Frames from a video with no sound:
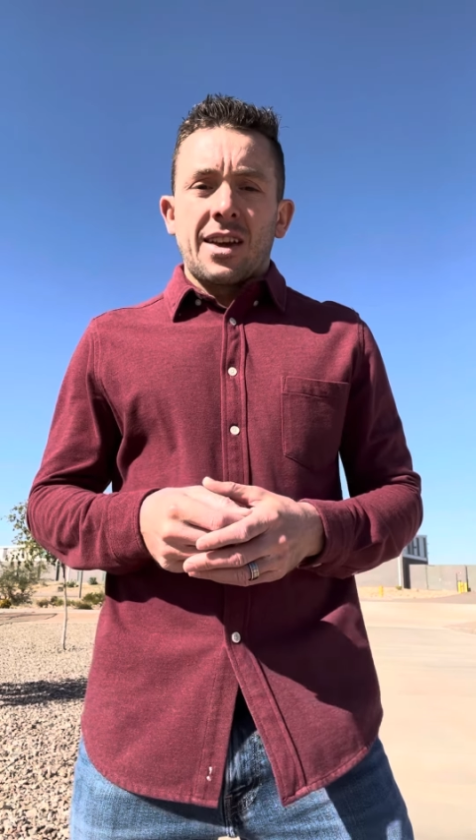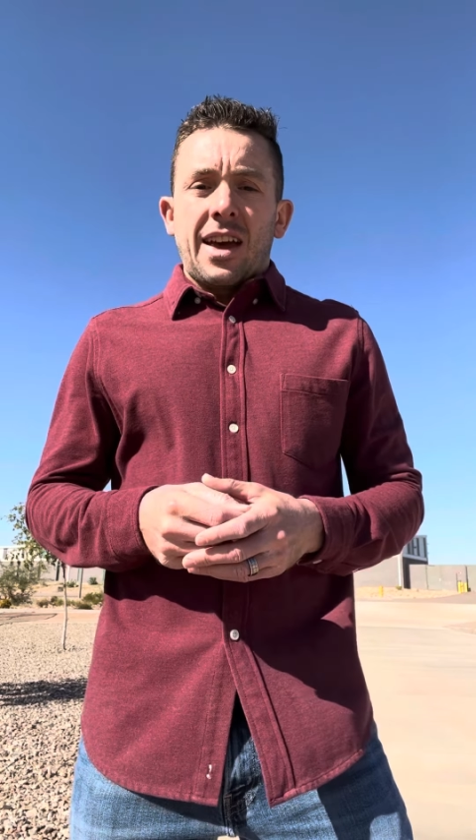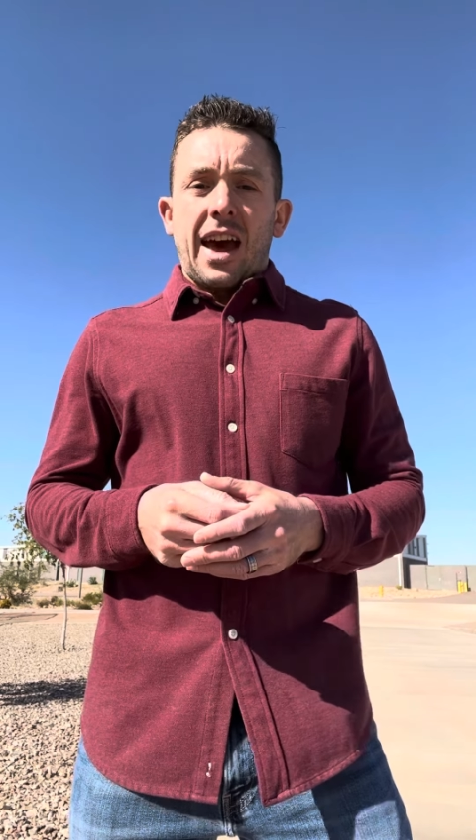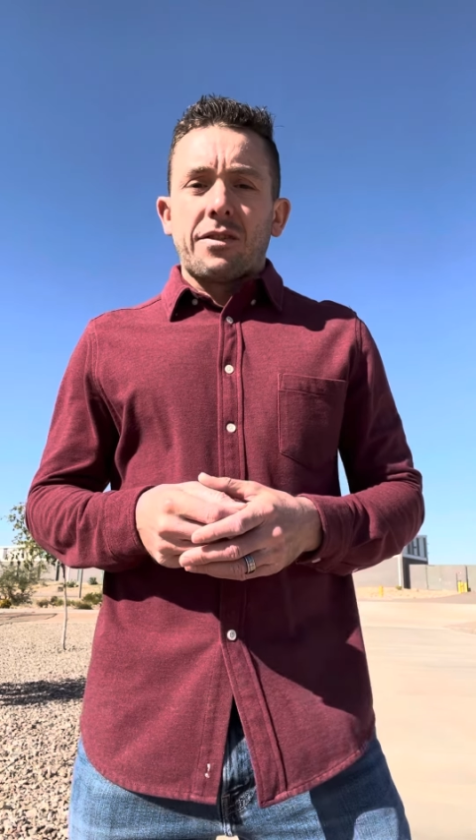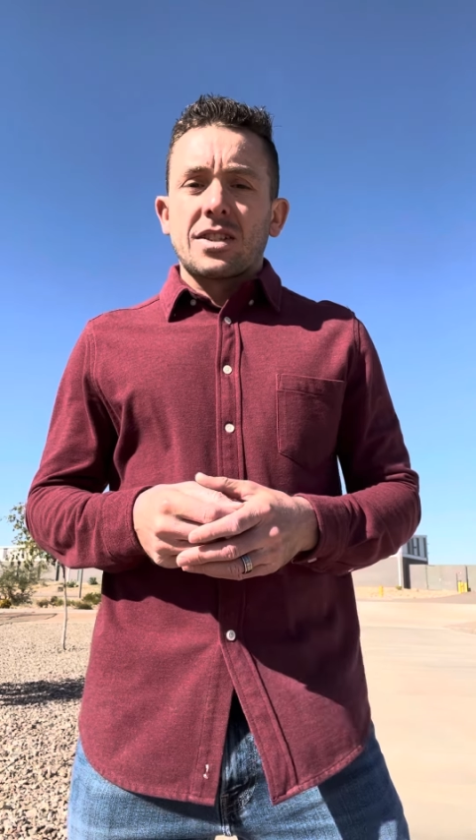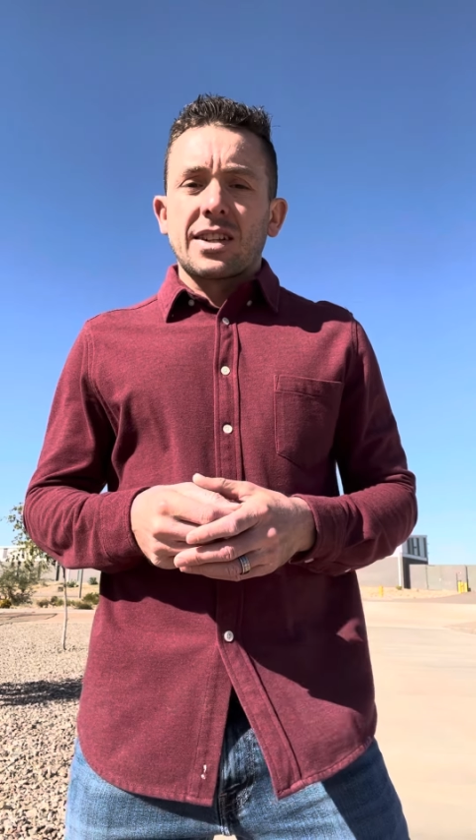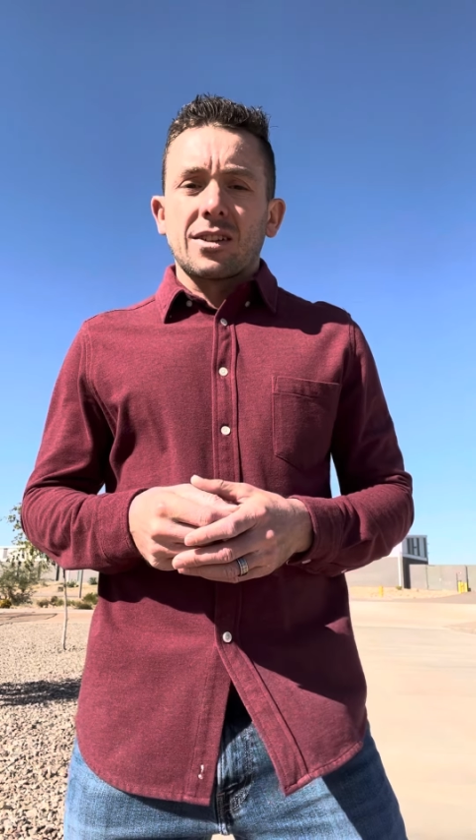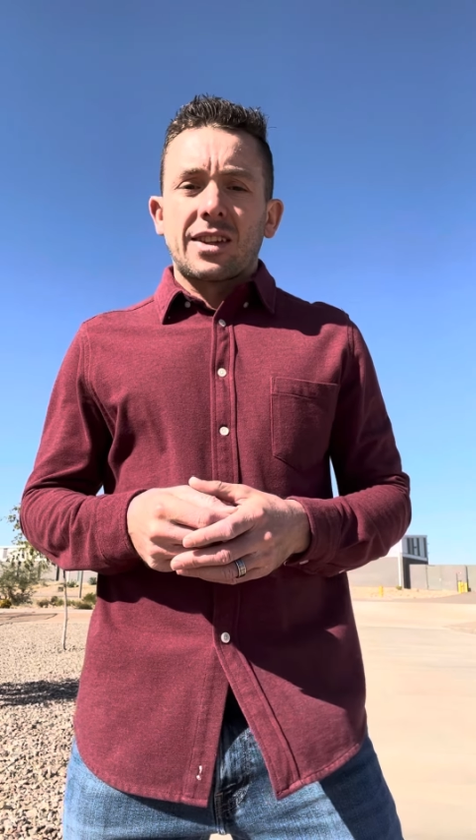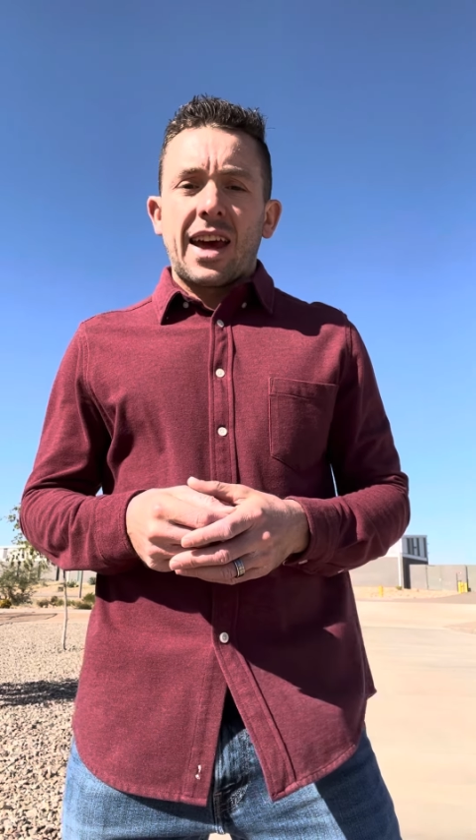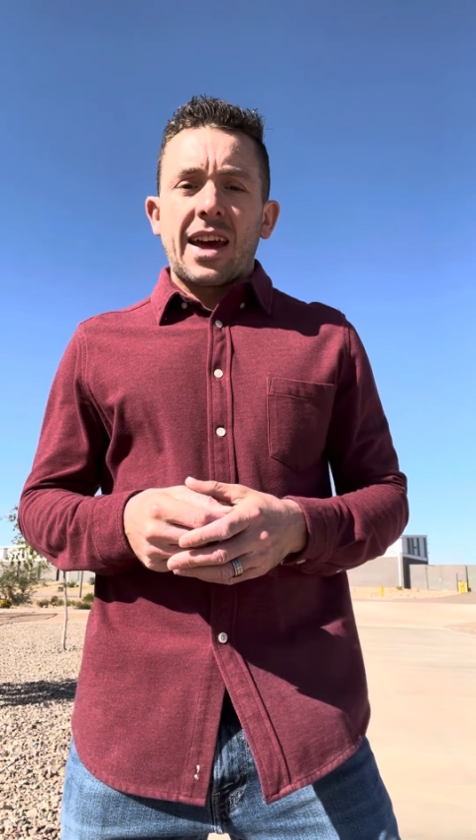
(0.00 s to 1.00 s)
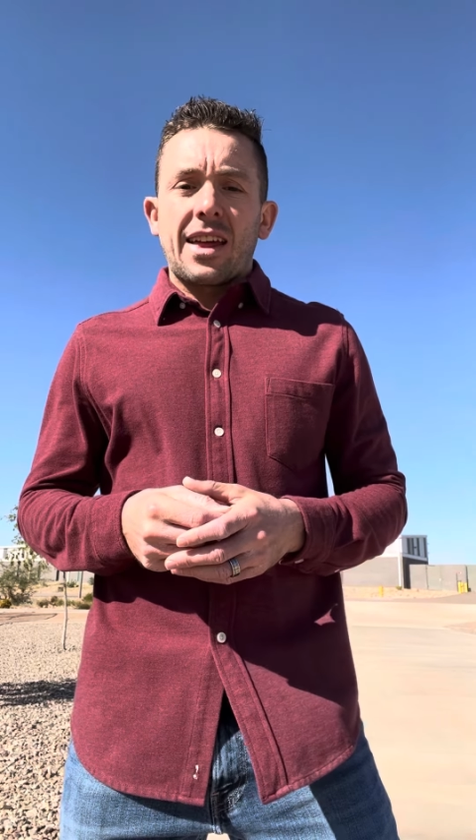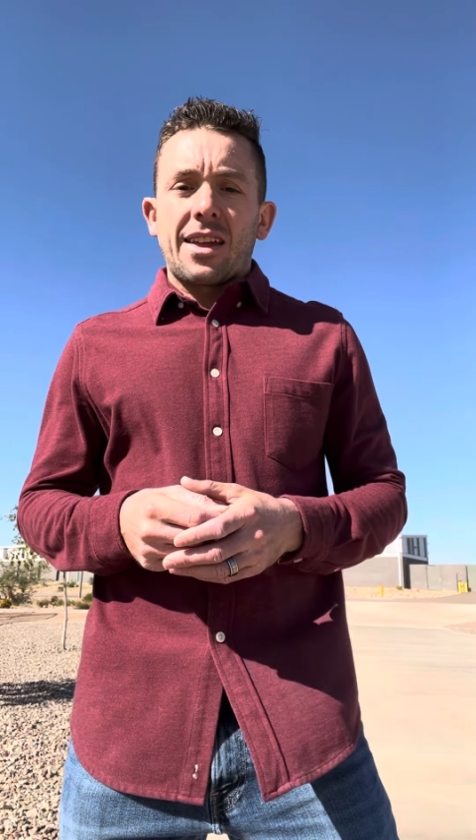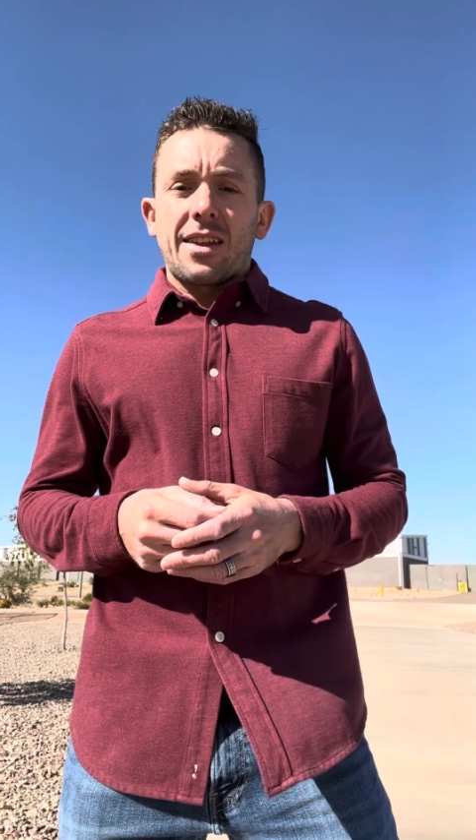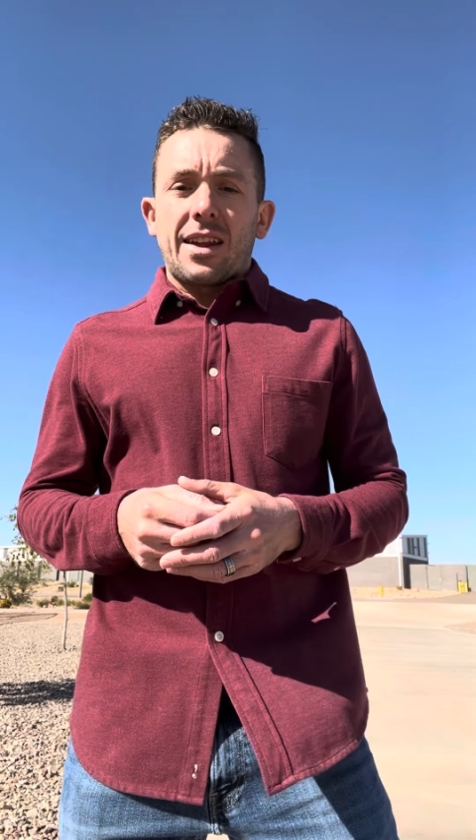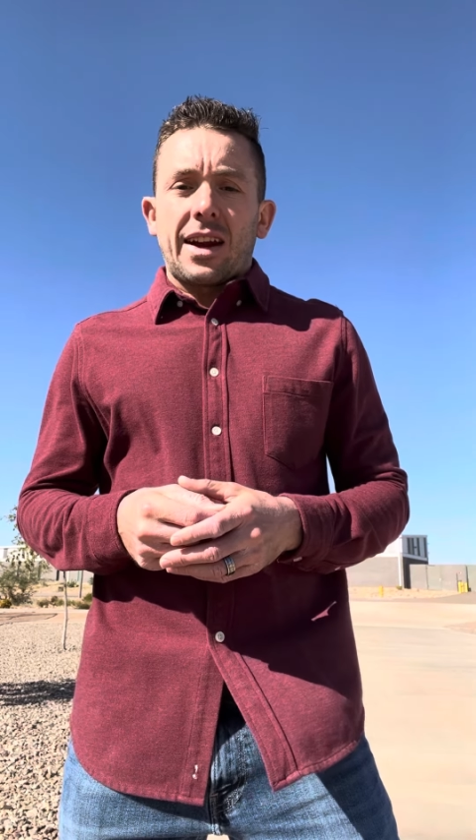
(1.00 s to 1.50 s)
every single day
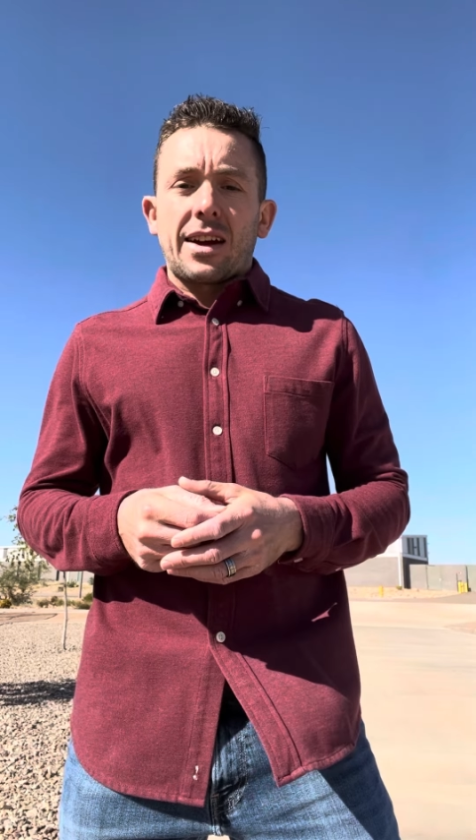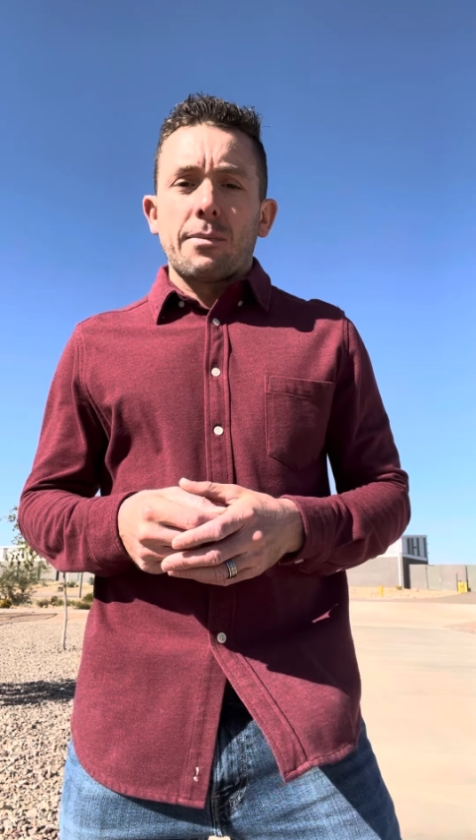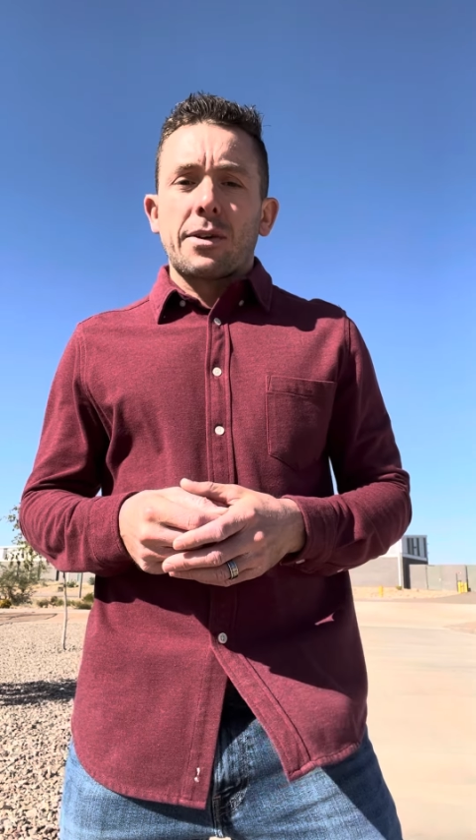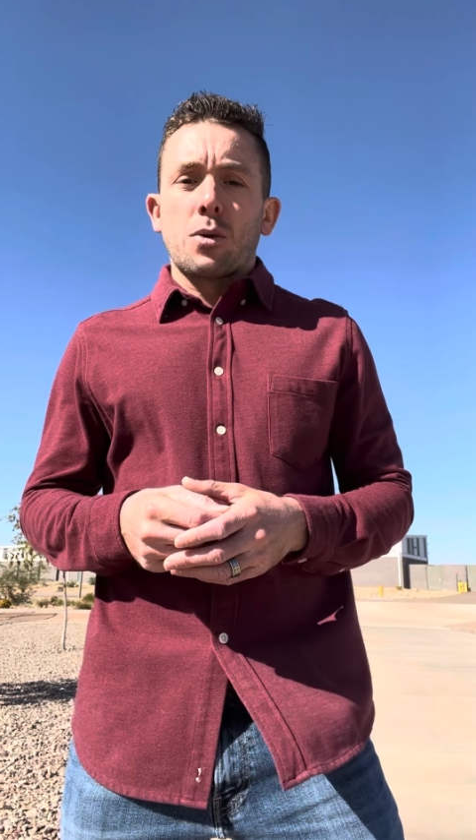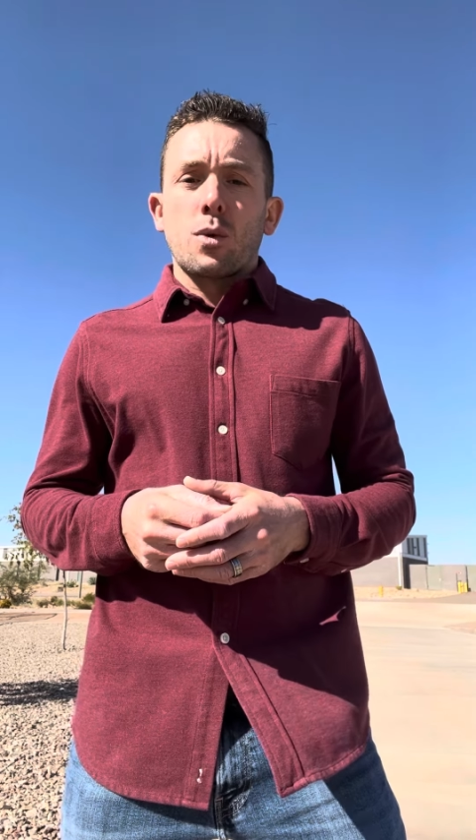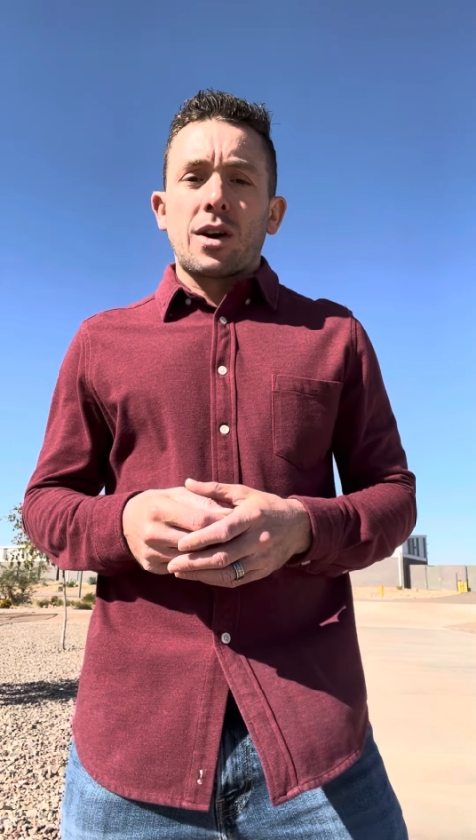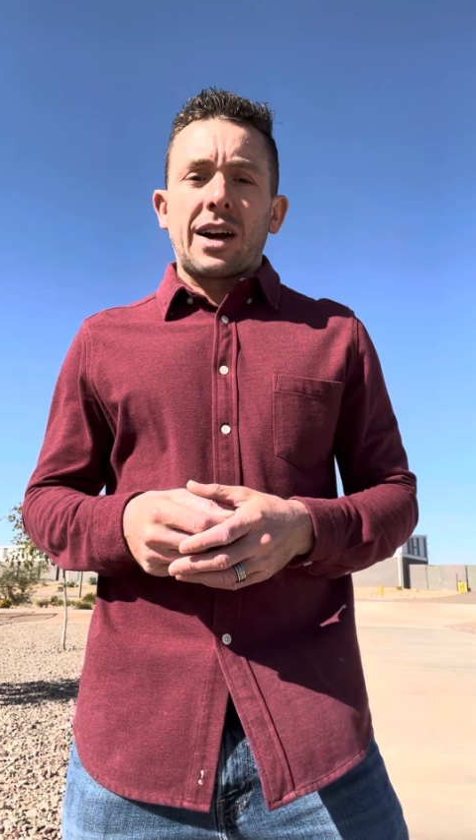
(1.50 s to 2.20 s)
that I come into work,